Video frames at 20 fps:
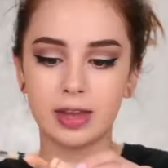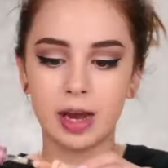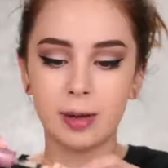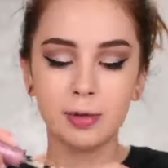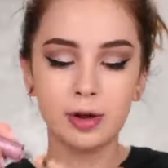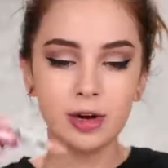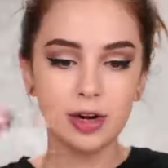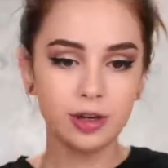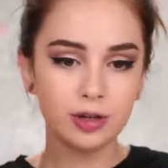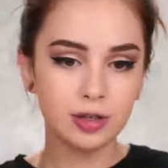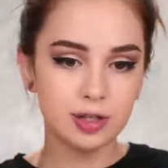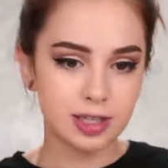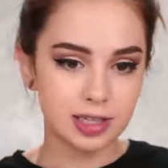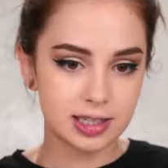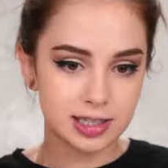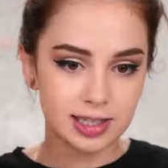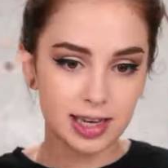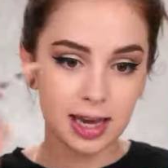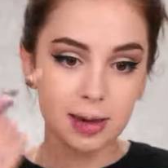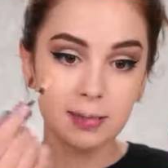Now I'm gonna use the
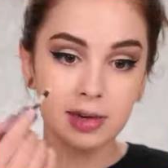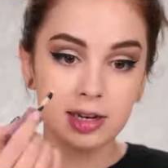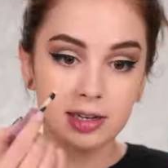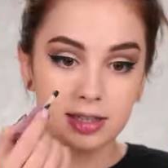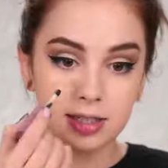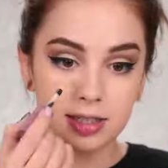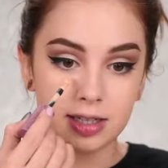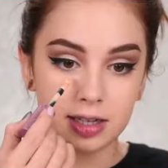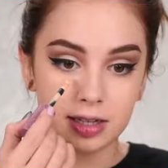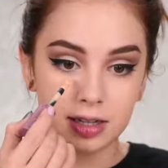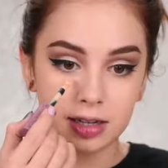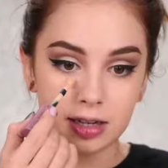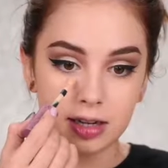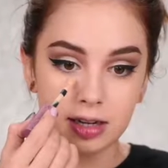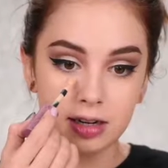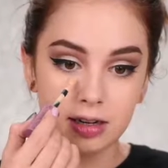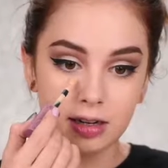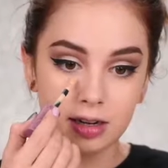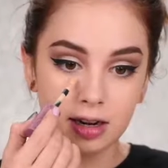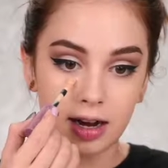same
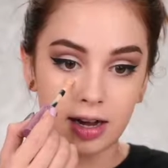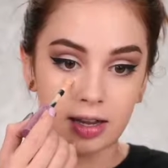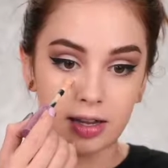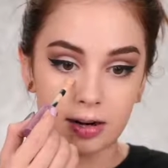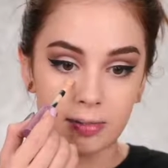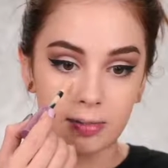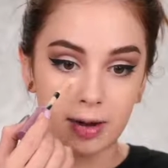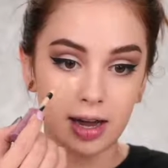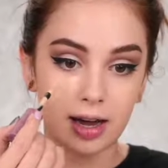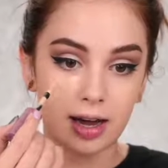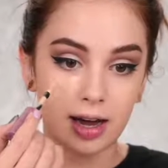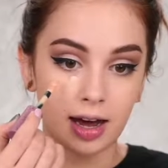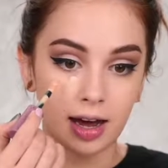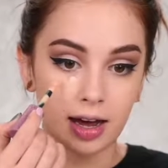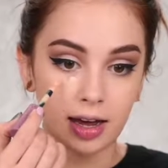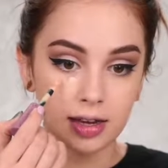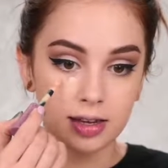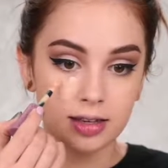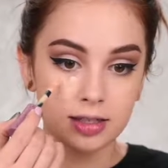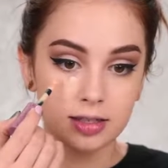concealer under my
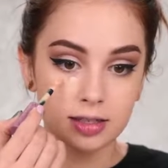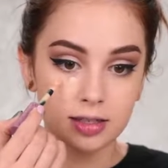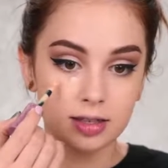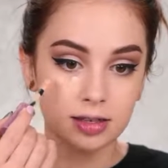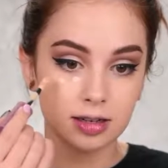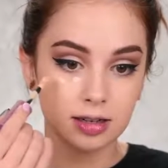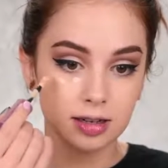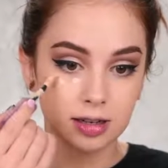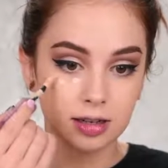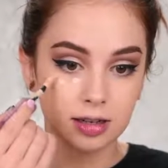eyes.